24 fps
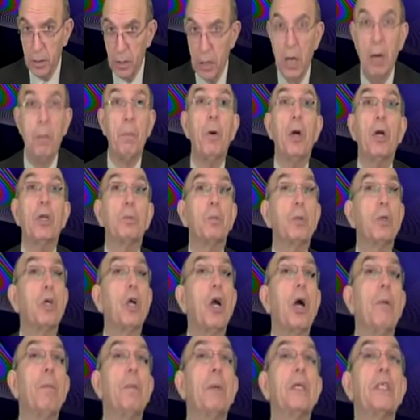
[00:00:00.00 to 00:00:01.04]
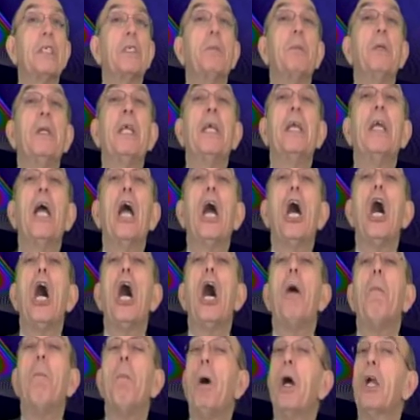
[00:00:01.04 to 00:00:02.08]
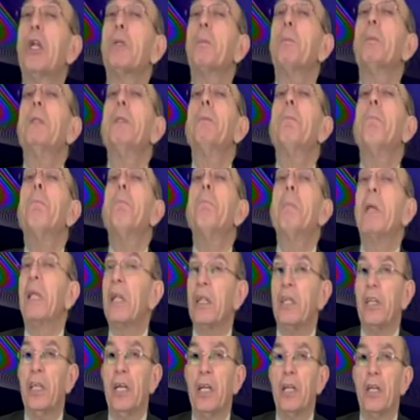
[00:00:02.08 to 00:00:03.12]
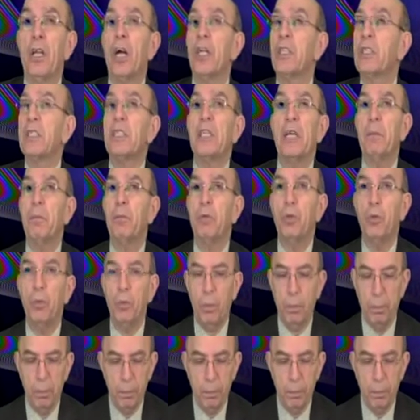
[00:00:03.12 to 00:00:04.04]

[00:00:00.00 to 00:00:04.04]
Apartment complex meaning apartment building, not same room.